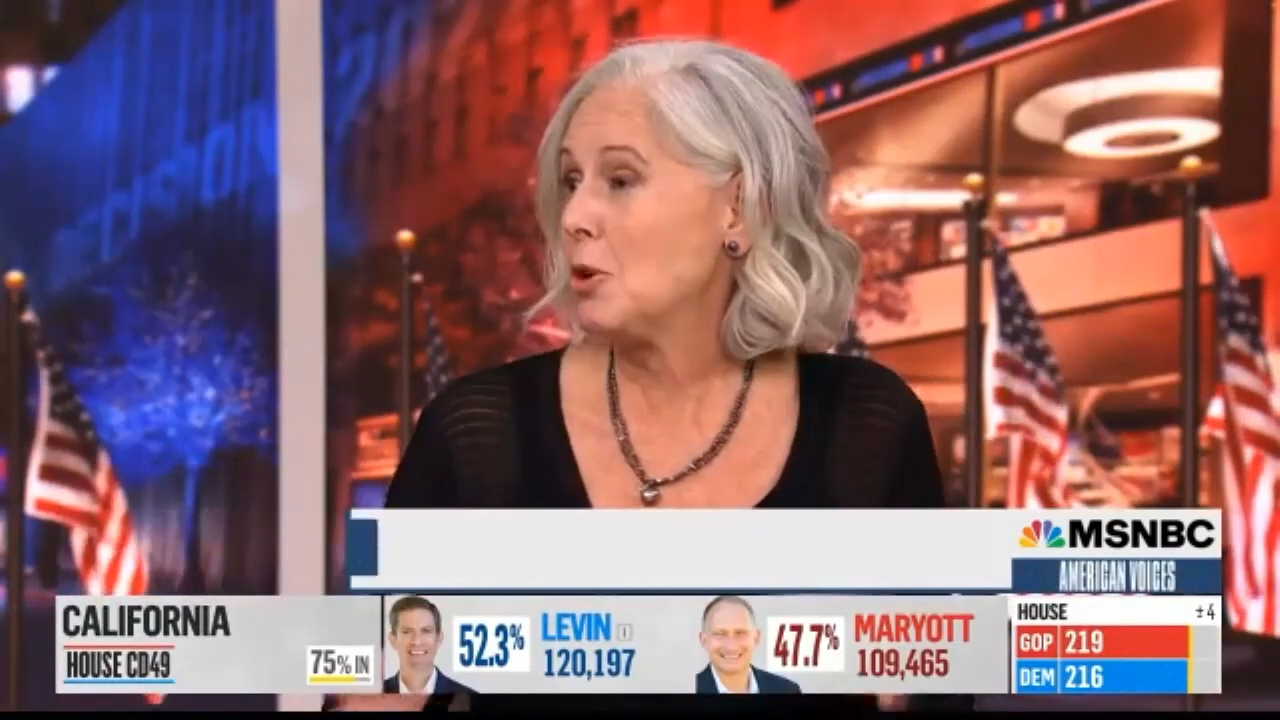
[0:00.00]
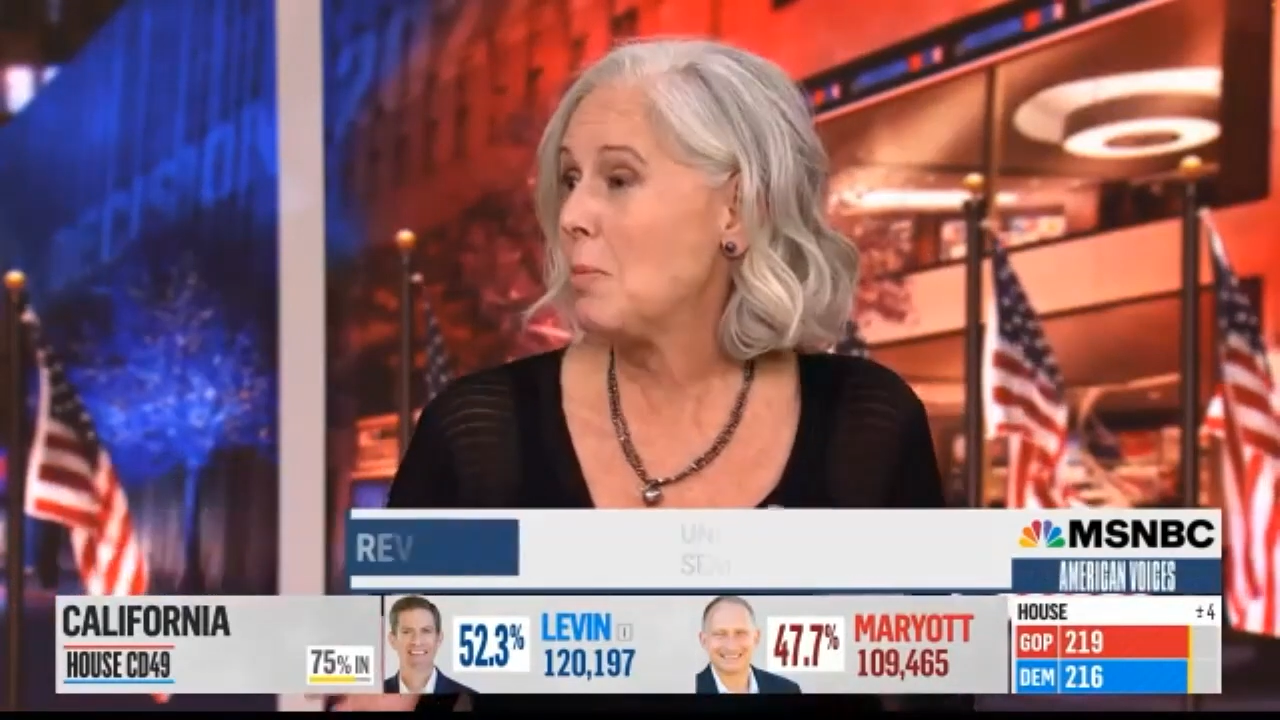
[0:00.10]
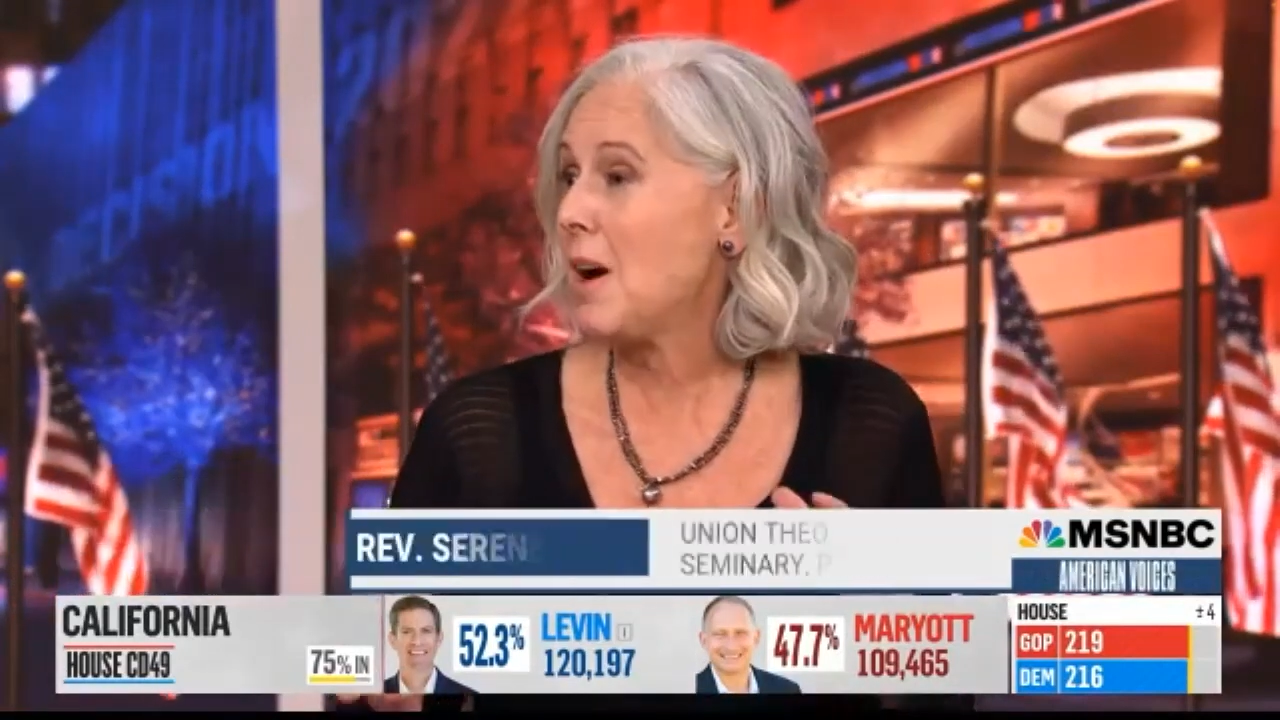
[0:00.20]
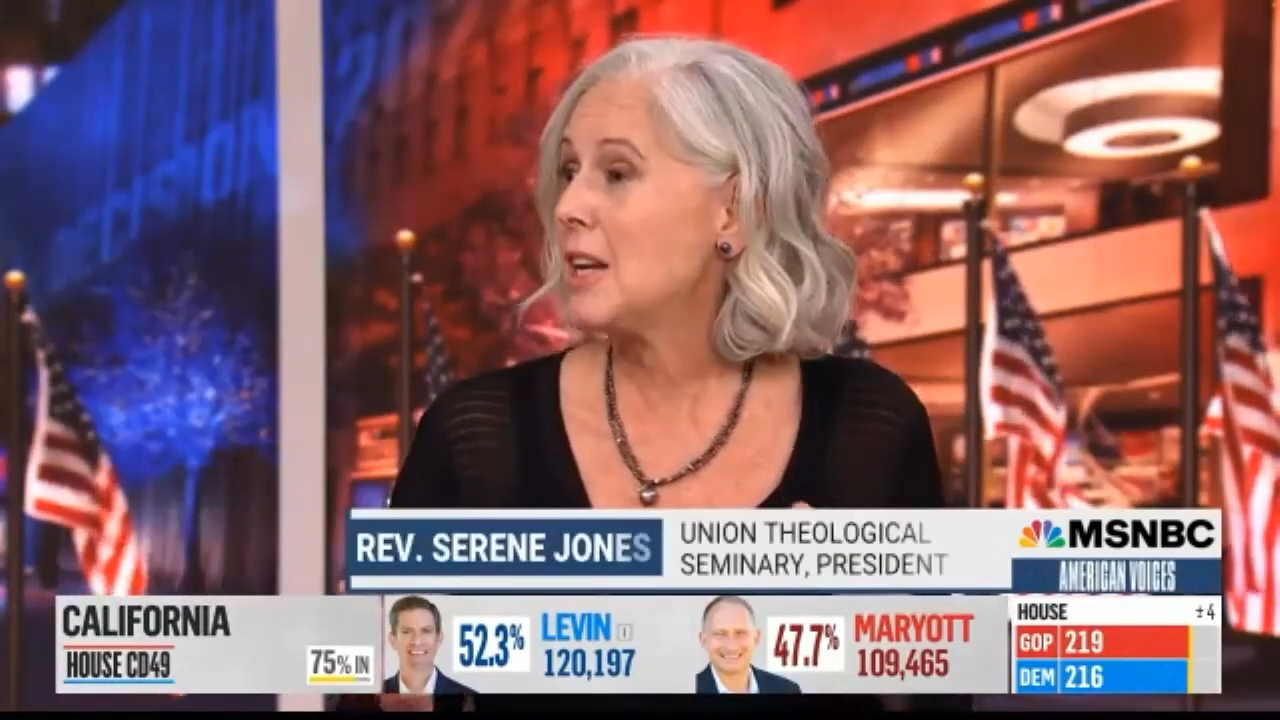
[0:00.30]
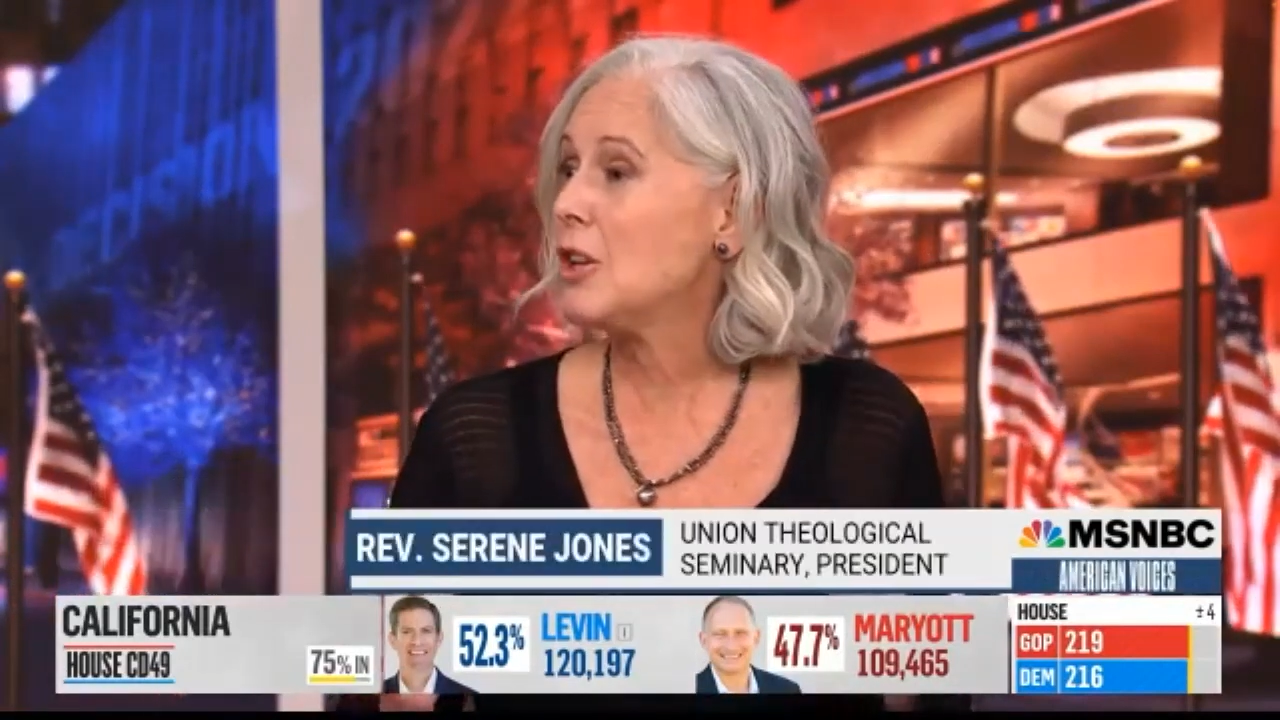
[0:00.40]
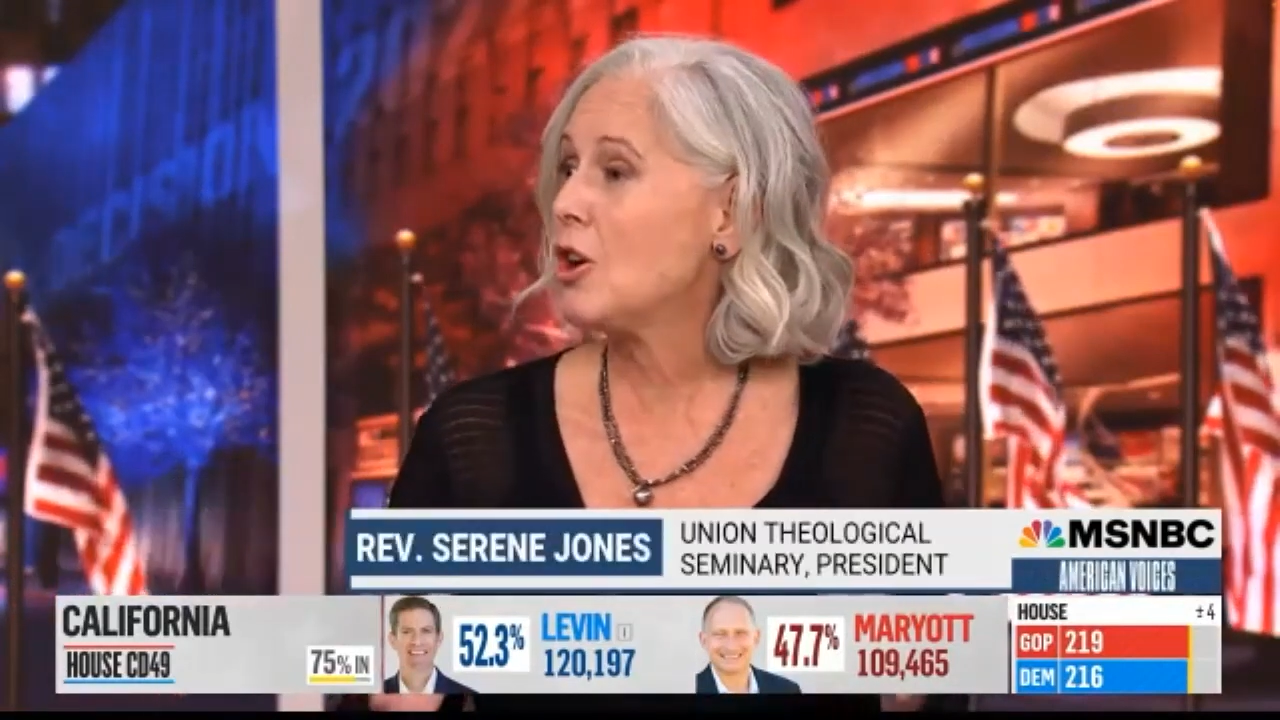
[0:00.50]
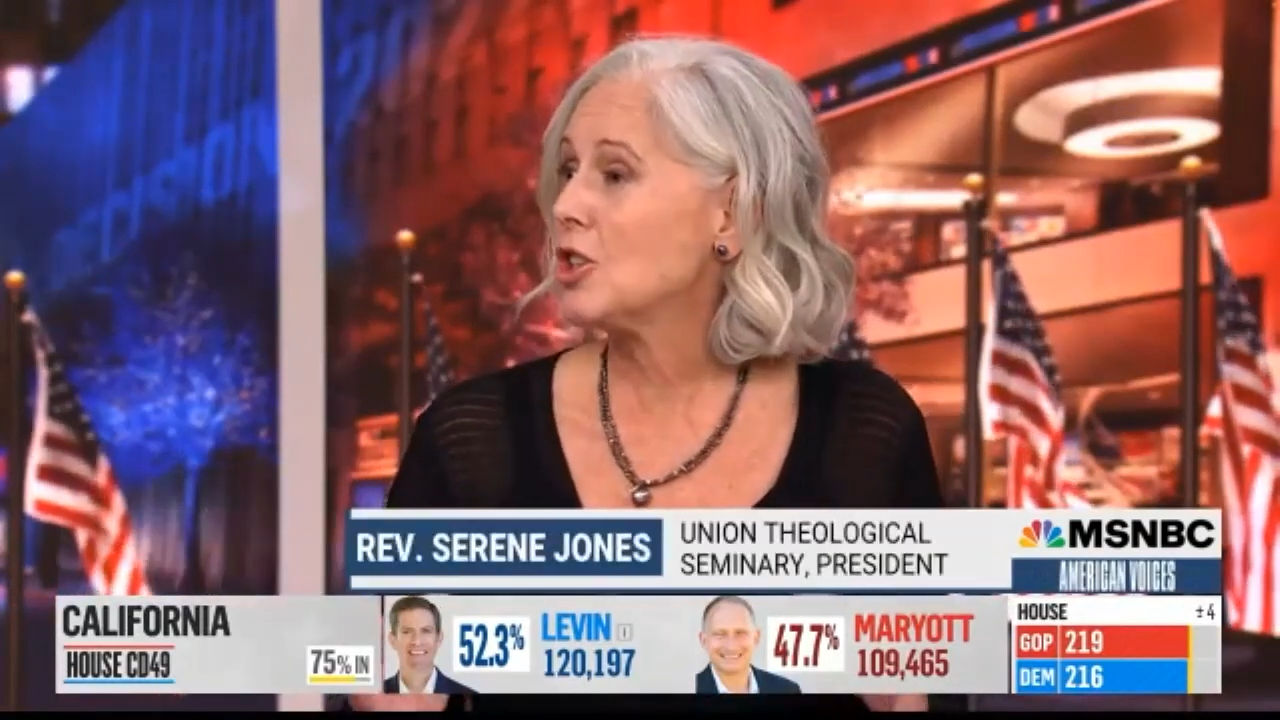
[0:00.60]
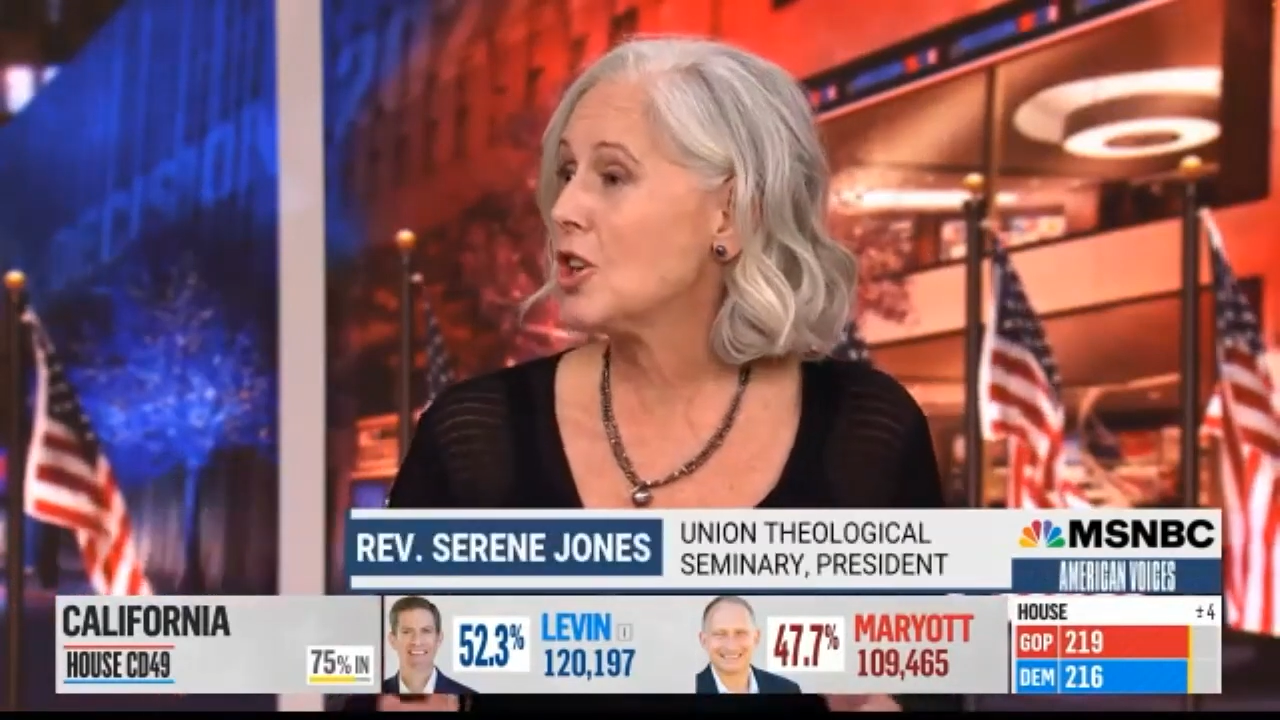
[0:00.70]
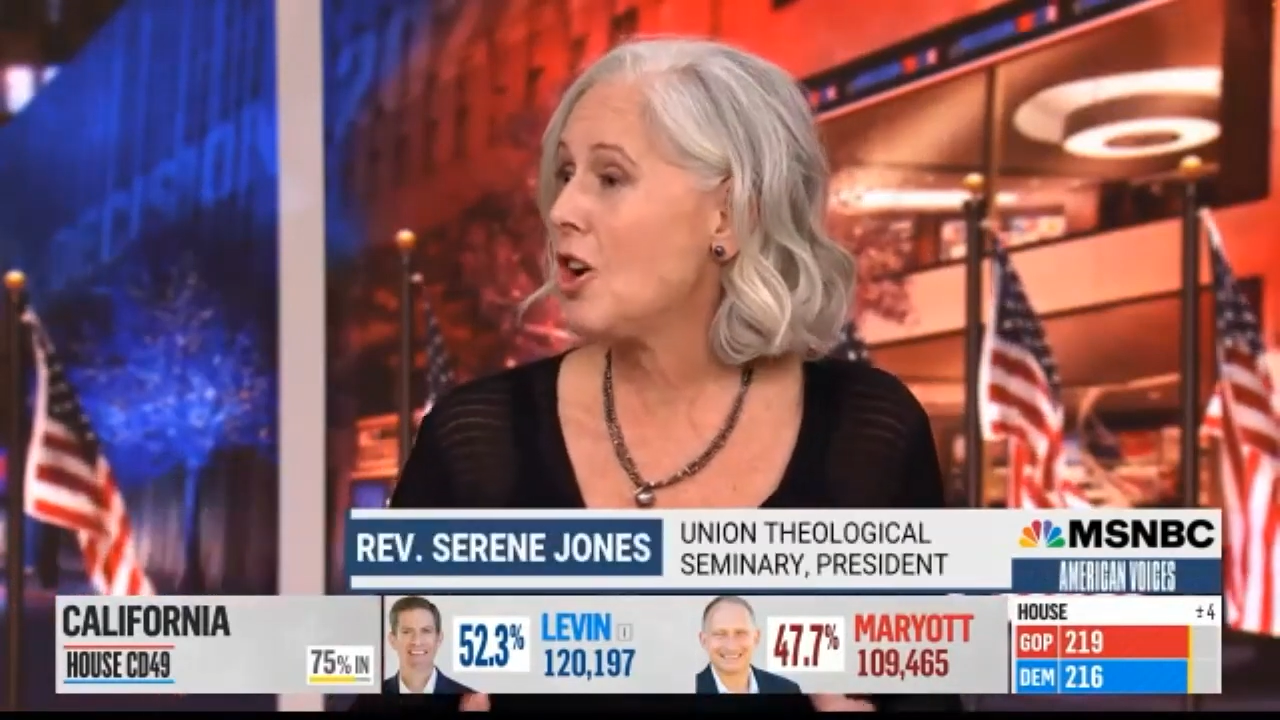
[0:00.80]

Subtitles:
you're by and large